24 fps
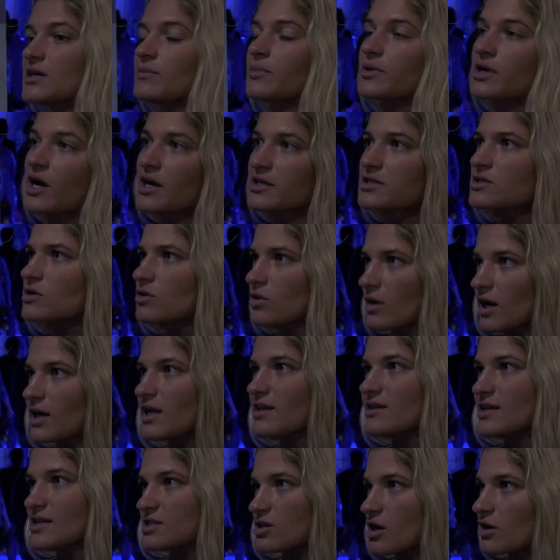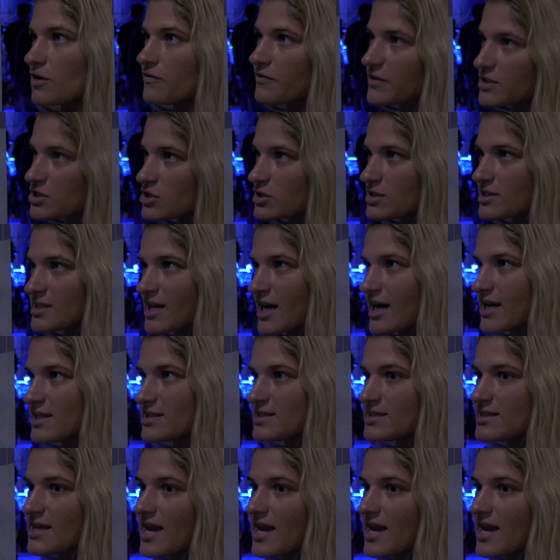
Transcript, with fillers: but also creating these artificial sites.